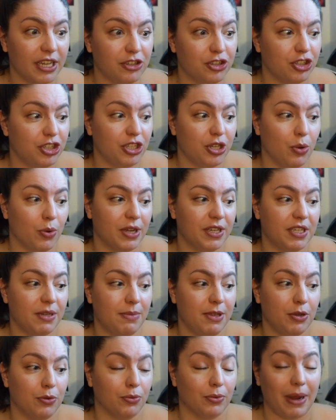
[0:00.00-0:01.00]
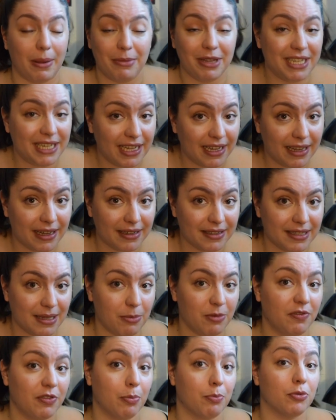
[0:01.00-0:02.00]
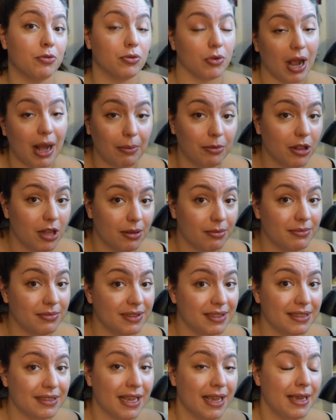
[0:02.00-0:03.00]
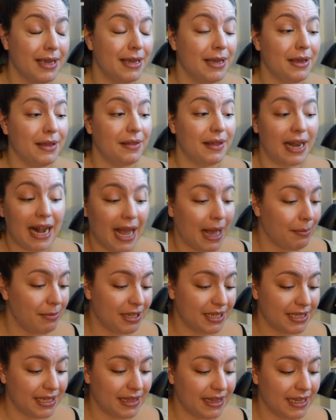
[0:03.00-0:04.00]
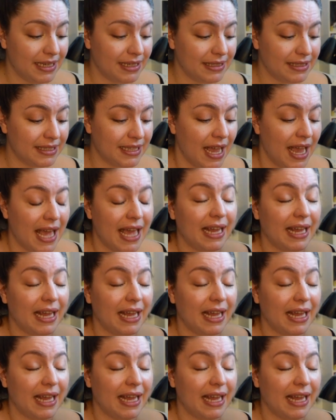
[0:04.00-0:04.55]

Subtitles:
Is she going to be remedying some of the problems that happened in this?